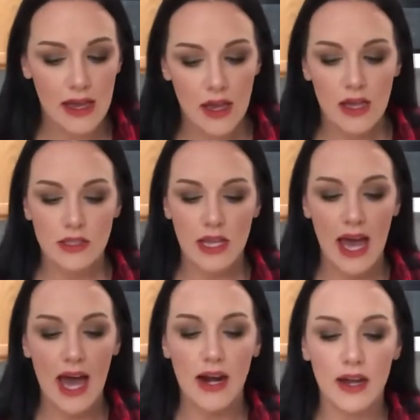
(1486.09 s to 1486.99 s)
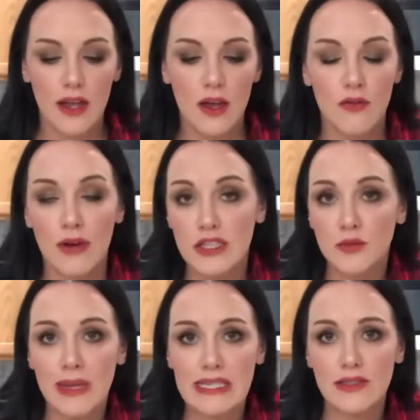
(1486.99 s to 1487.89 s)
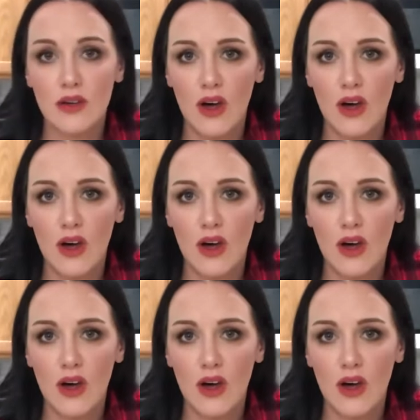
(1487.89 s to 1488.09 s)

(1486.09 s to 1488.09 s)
so I had fresh basil all